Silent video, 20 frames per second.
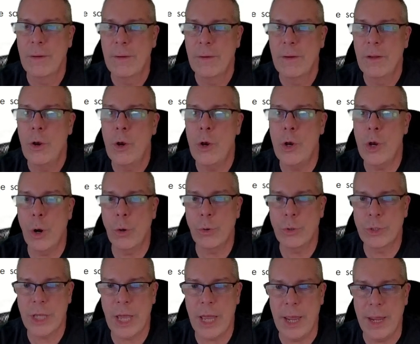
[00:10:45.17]
no
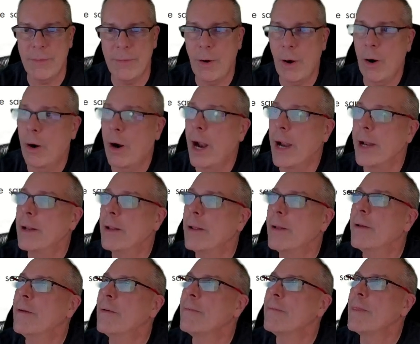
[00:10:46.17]
save. All right.
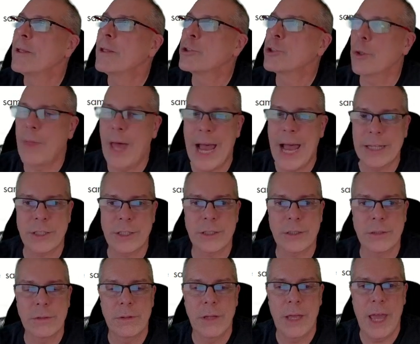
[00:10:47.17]
So that's
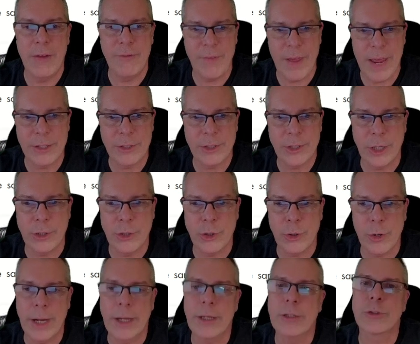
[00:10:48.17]
Advanced Dungeons &
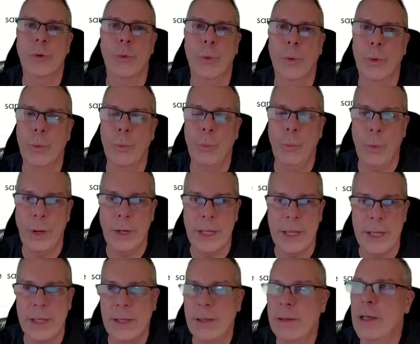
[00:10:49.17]
Dragons, or
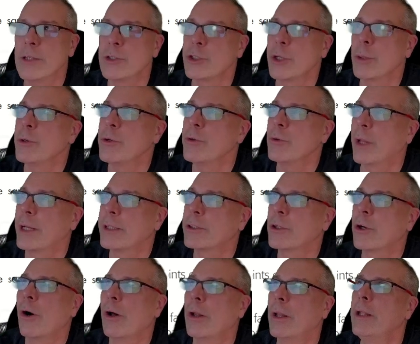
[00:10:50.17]
1E, as some of you like to
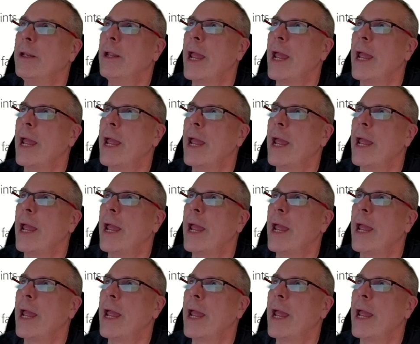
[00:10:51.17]
call it.